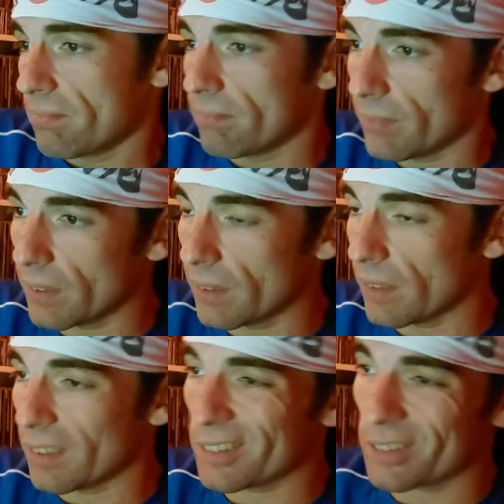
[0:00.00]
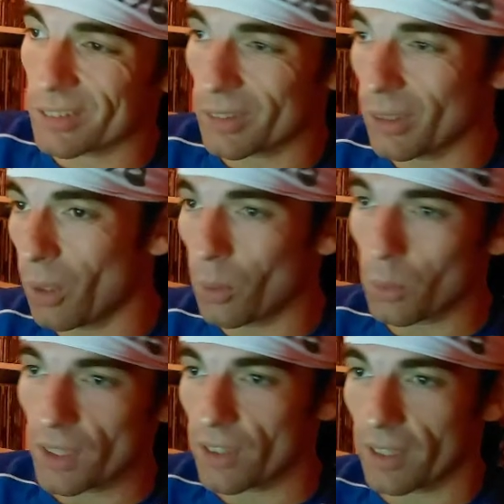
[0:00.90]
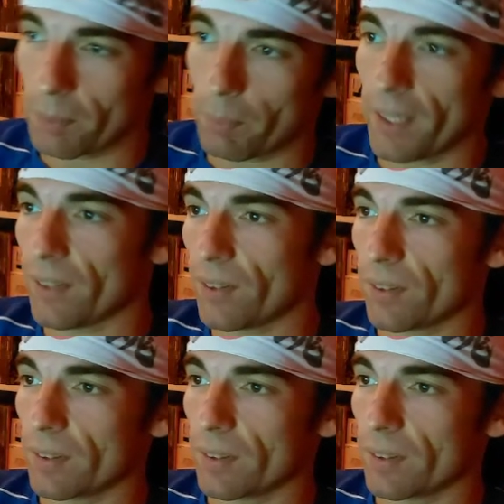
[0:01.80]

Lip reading: a slow, decent pace.